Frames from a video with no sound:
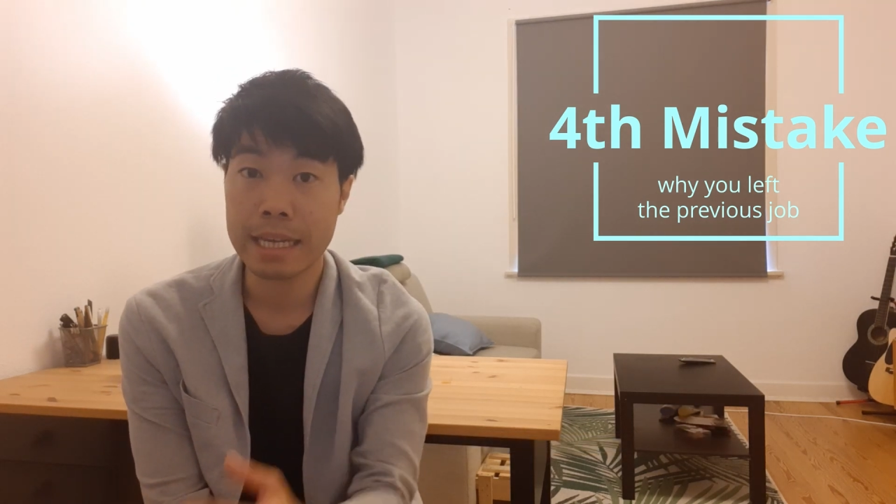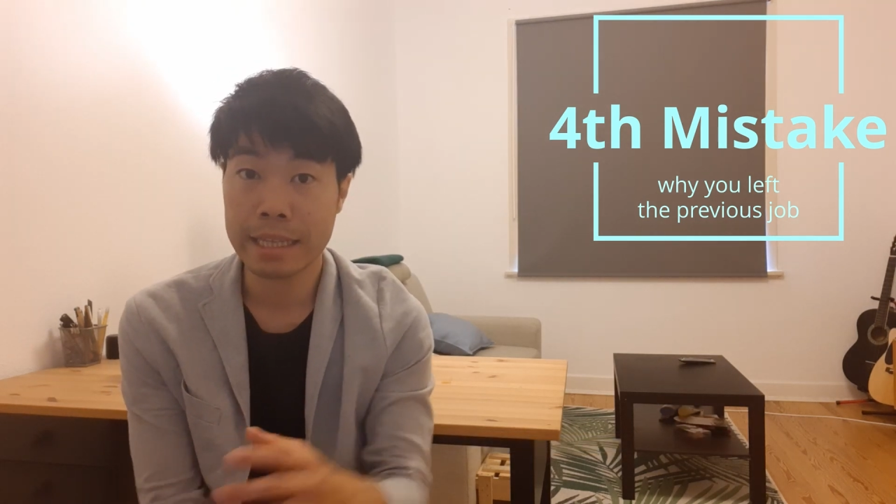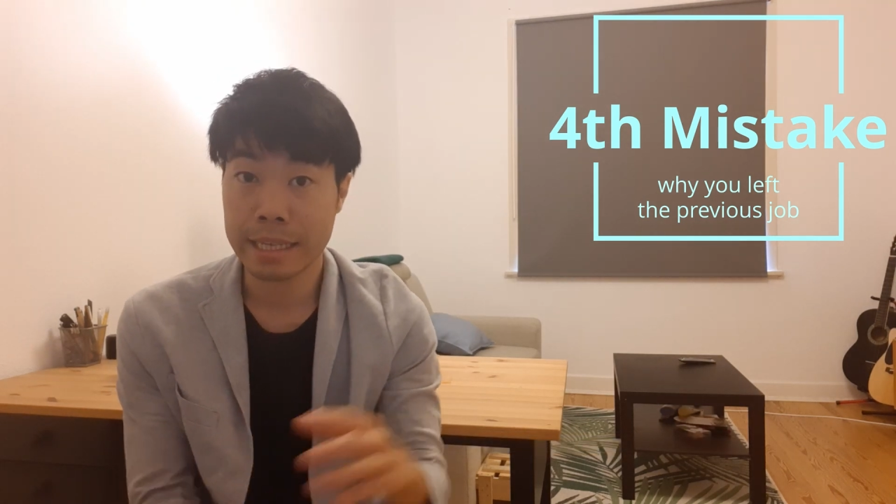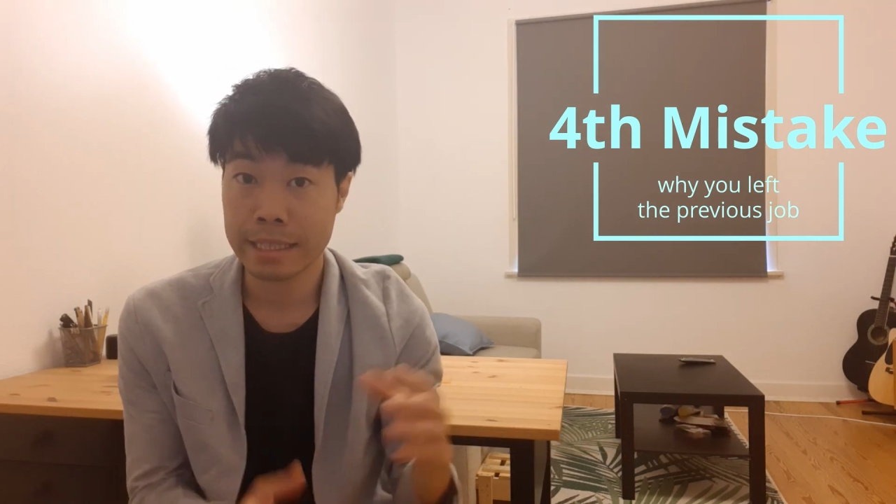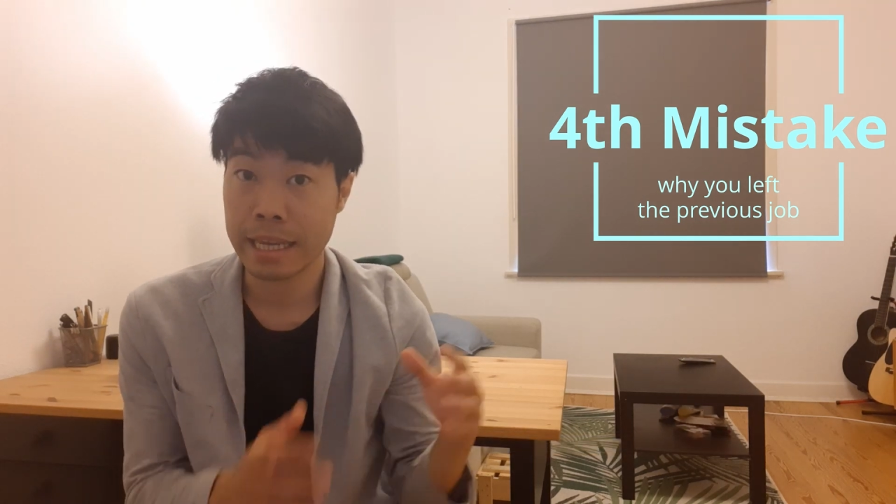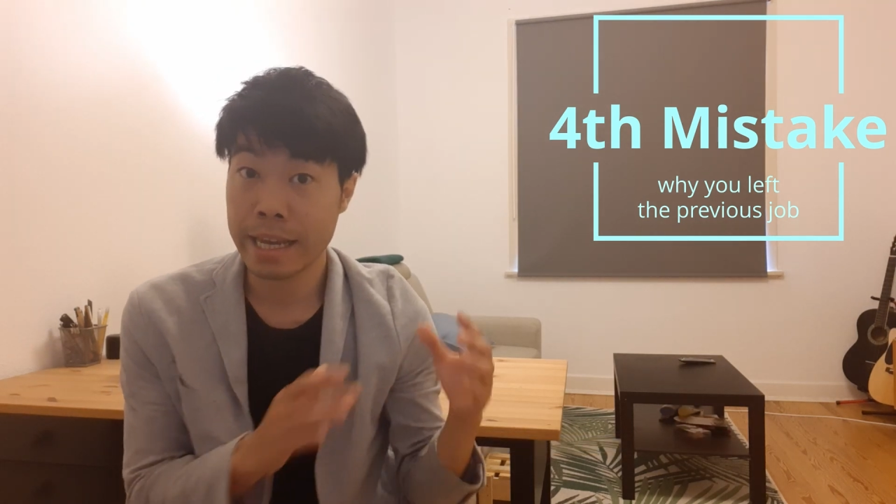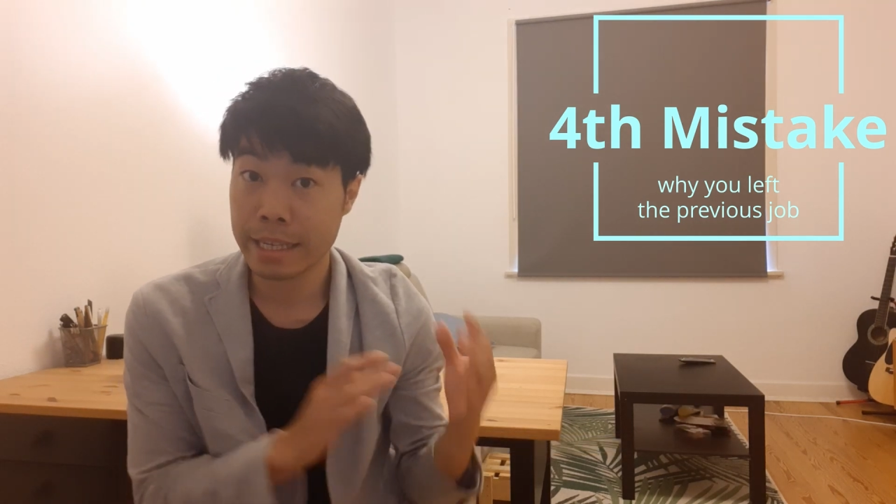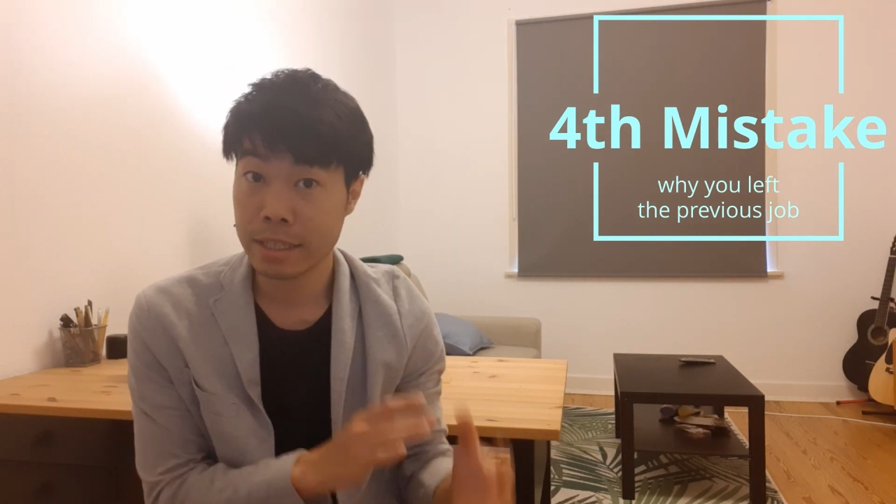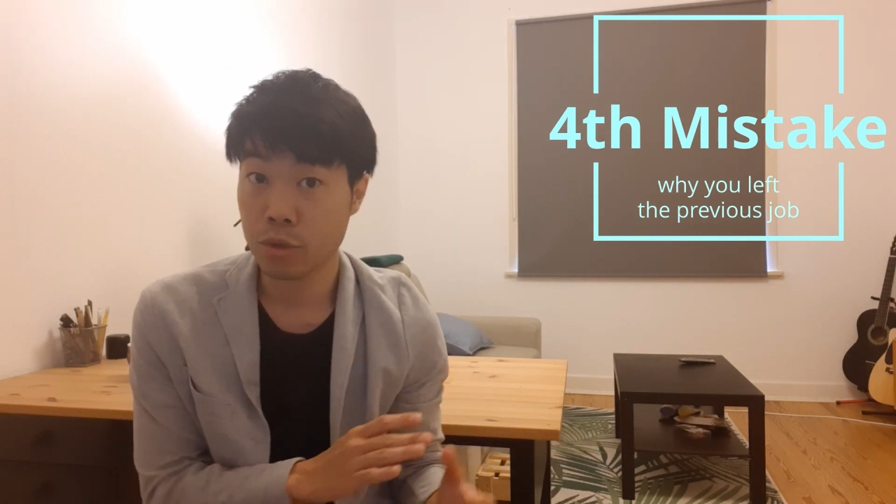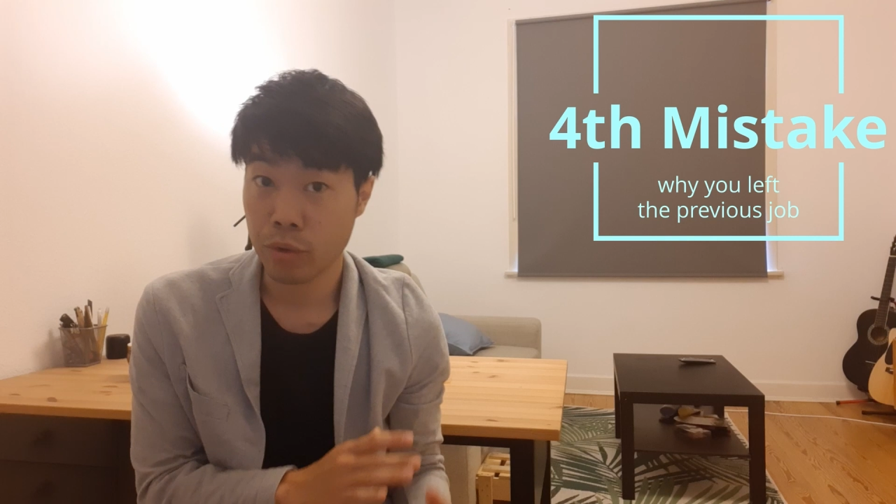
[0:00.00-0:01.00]
that is
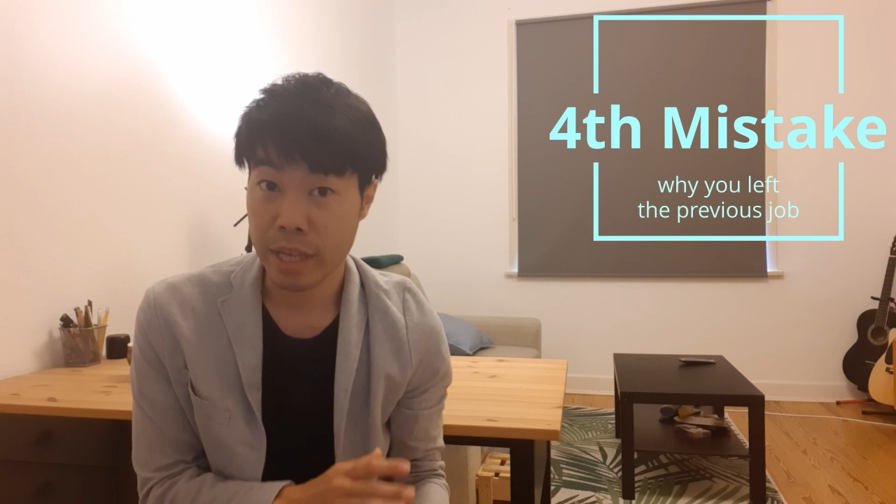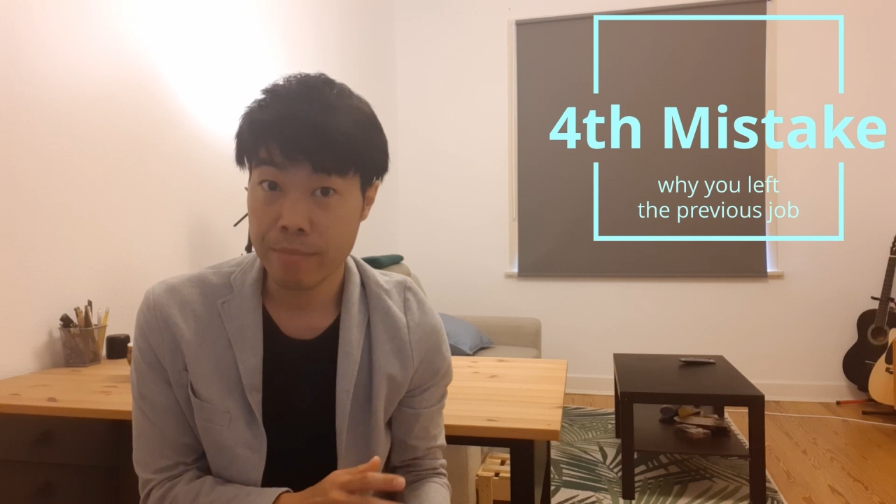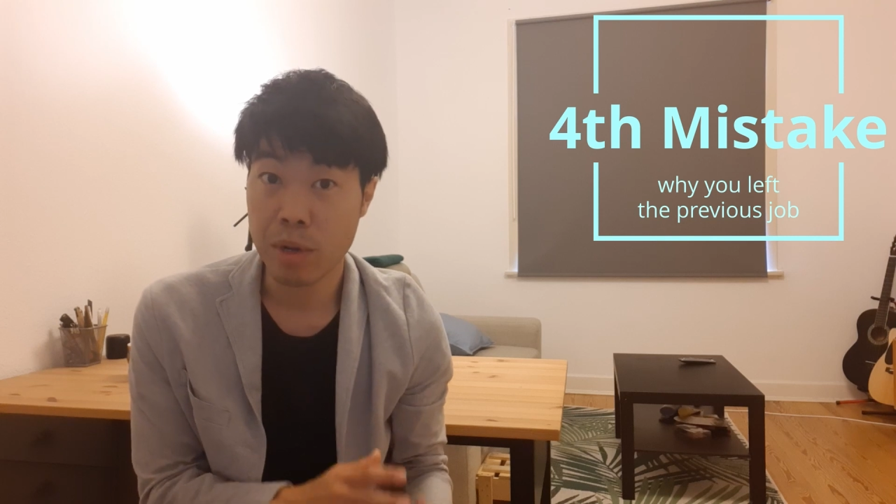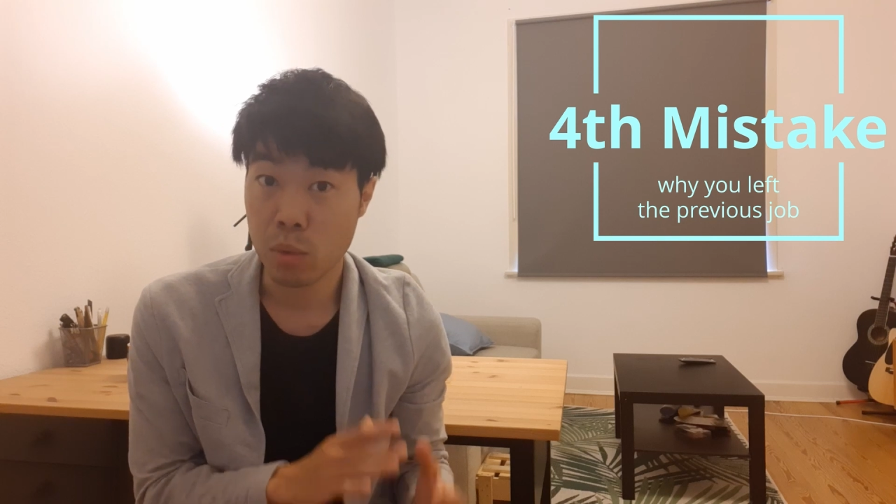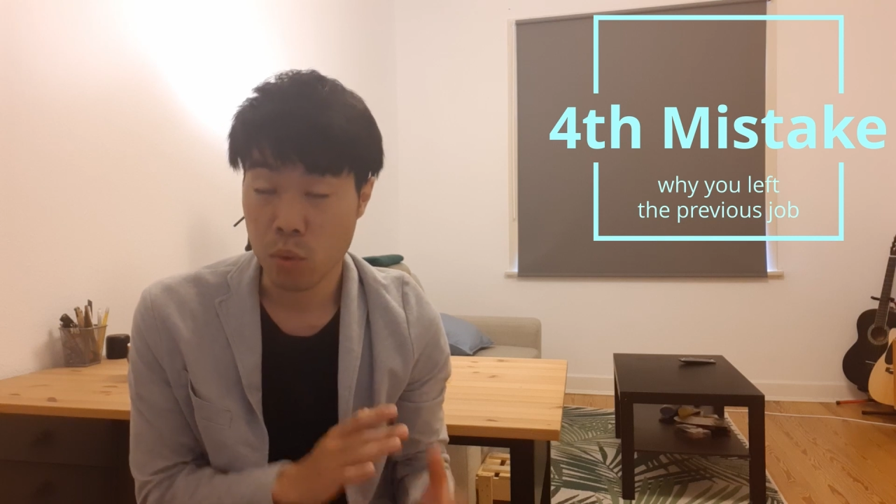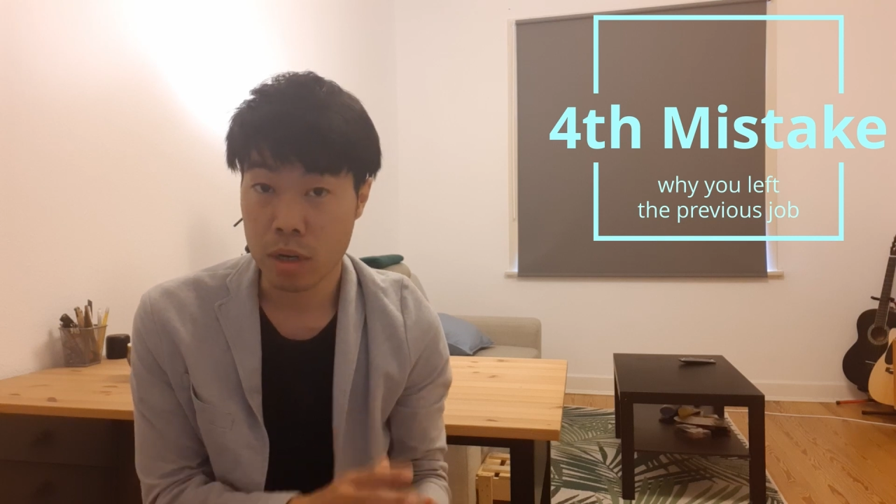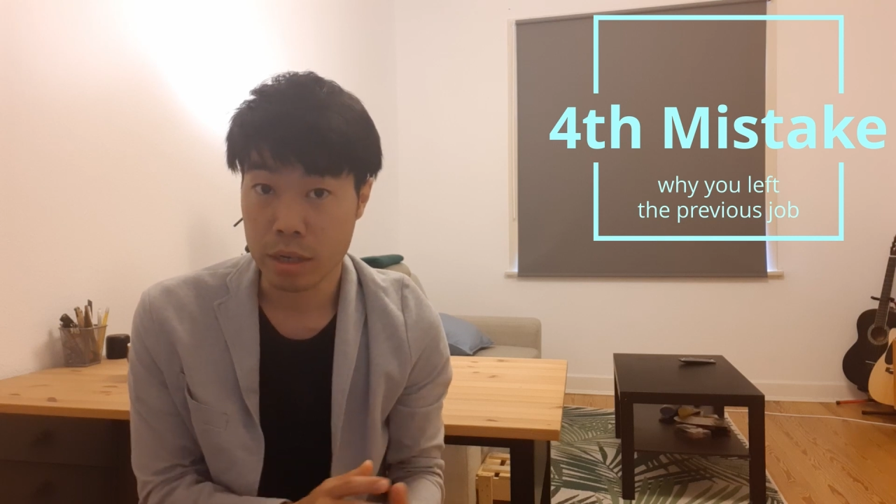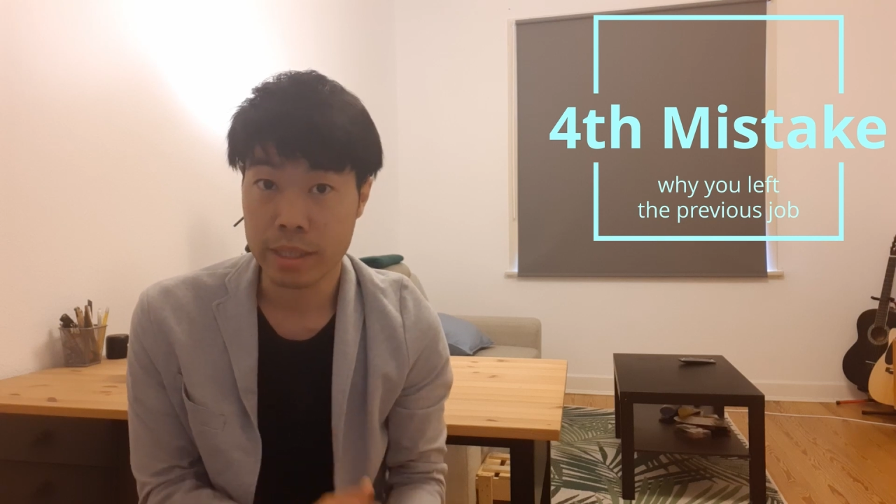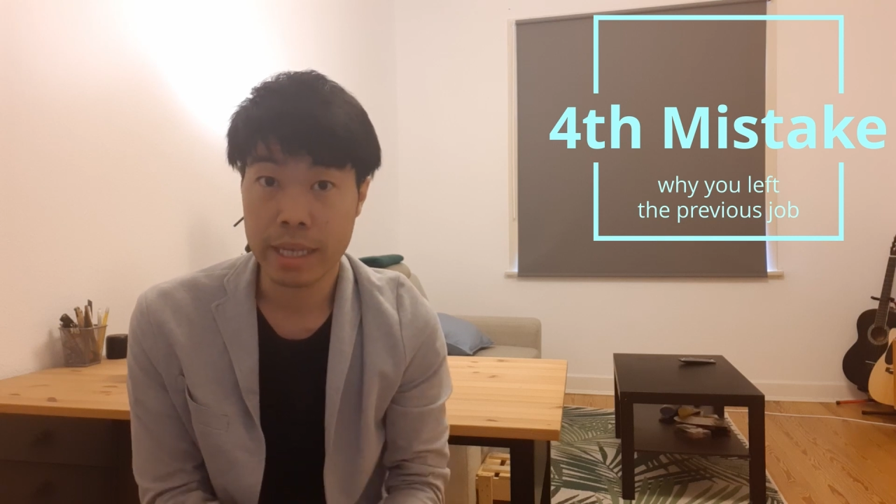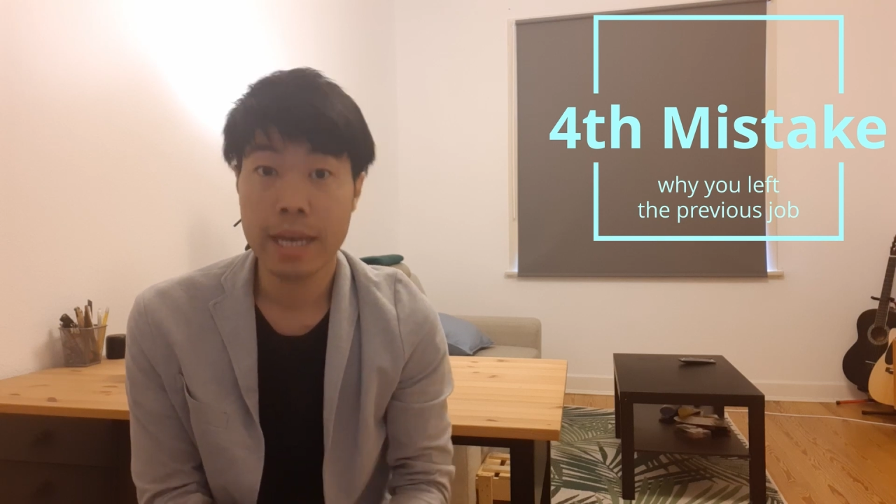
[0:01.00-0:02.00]
extremely
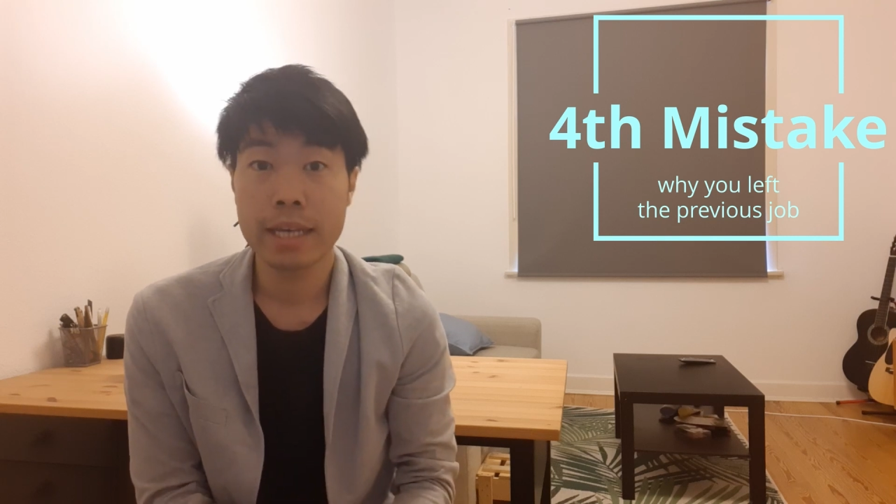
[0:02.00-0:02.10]
worse.